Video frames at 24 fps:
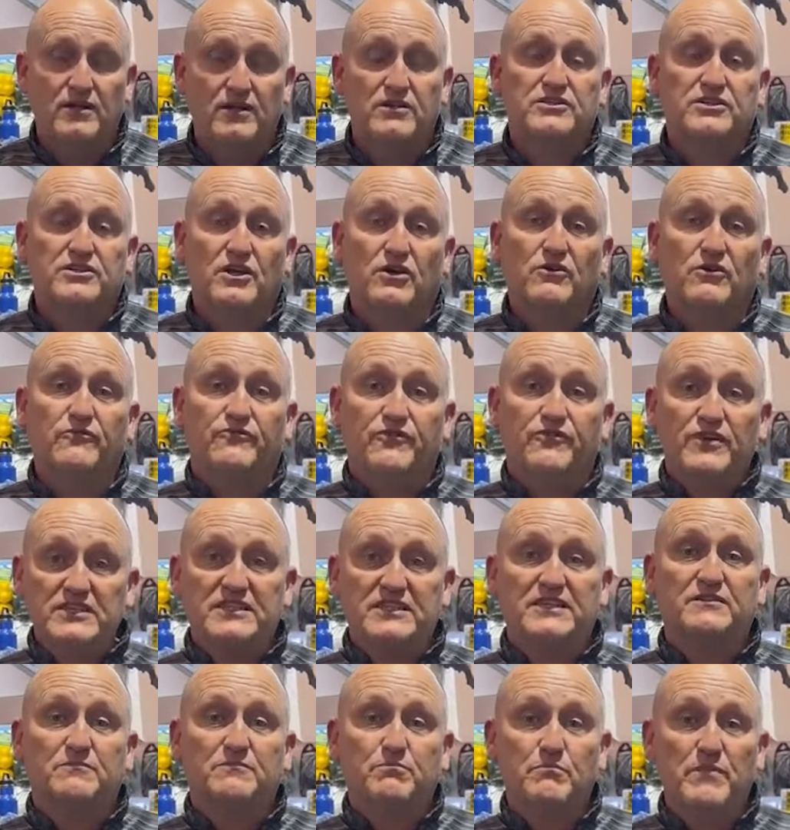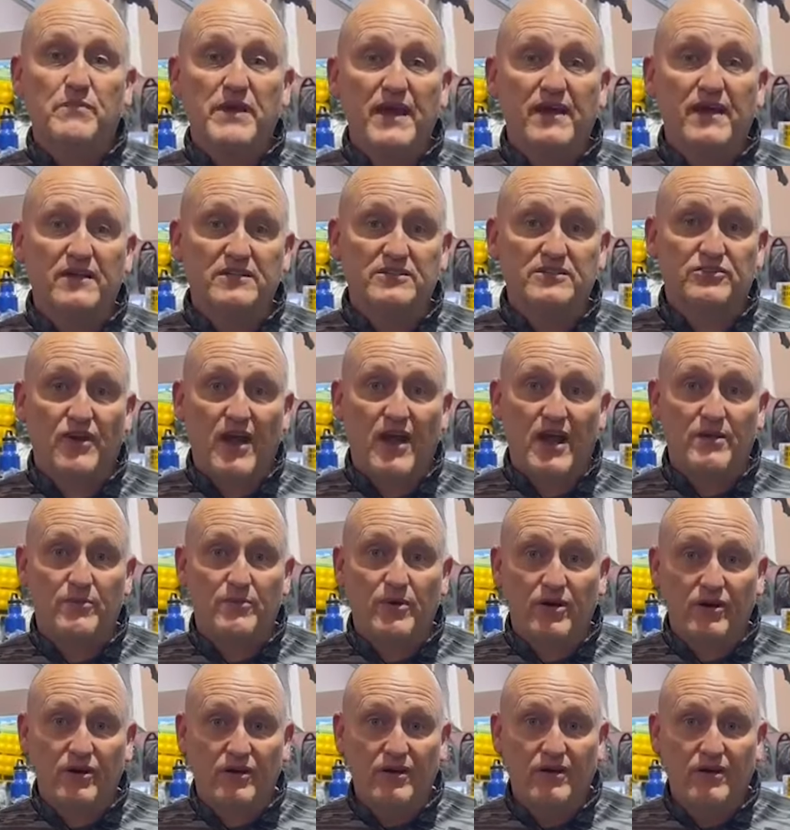So visit Mias
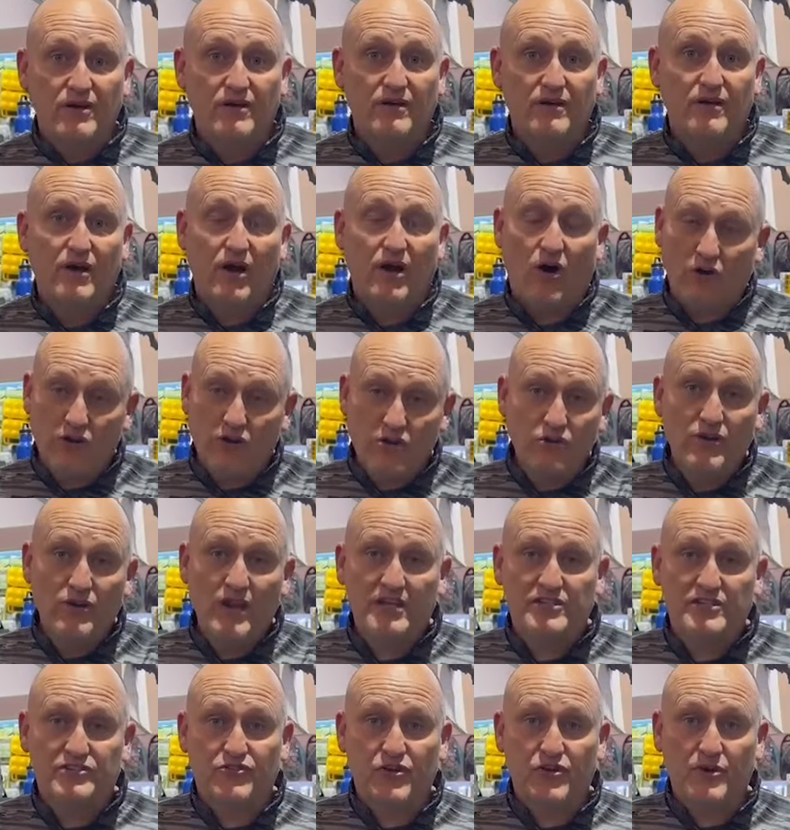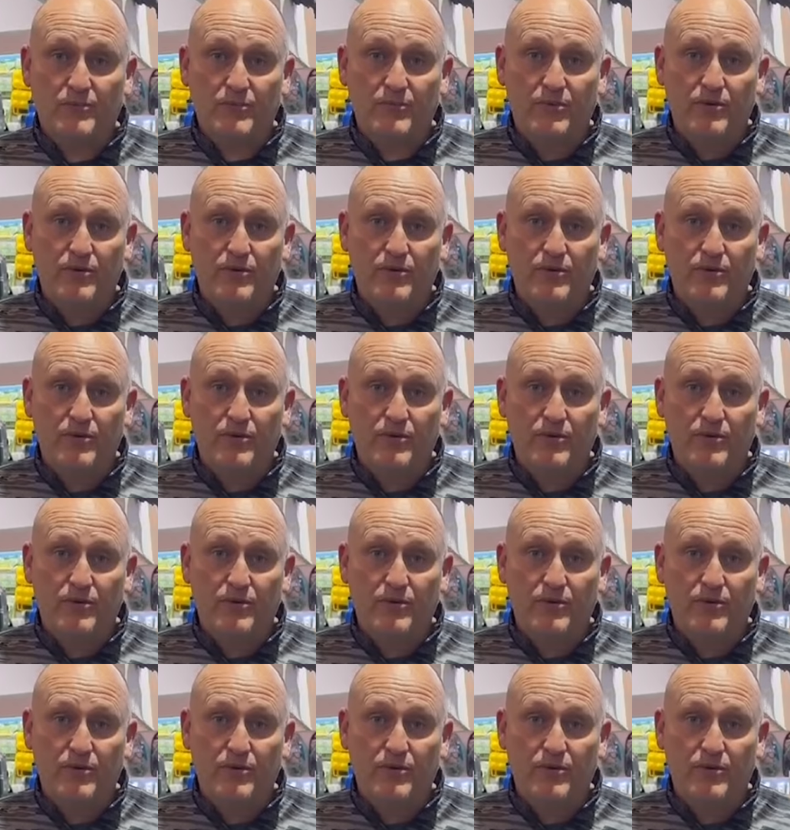Randburg on your next trip